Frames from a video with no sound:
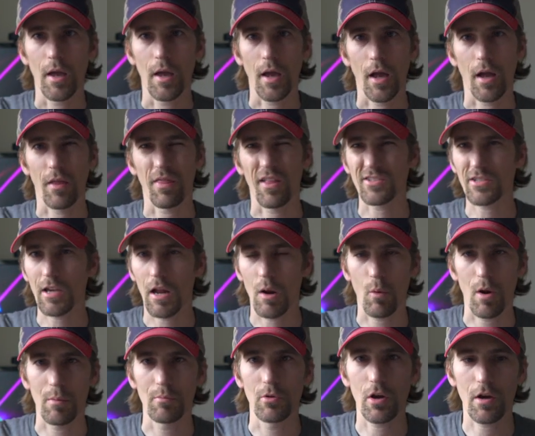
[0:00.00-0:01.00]
And that's
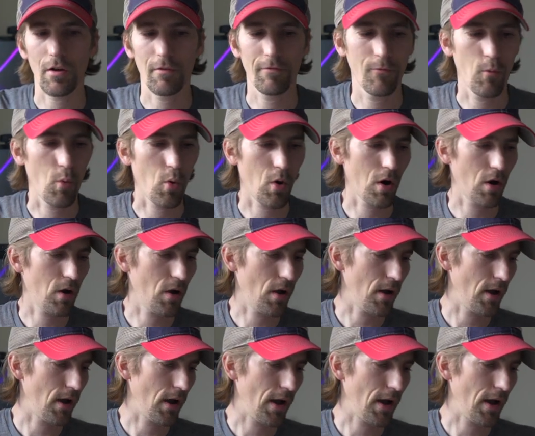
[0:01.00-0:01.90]
kind of what I'm looking for.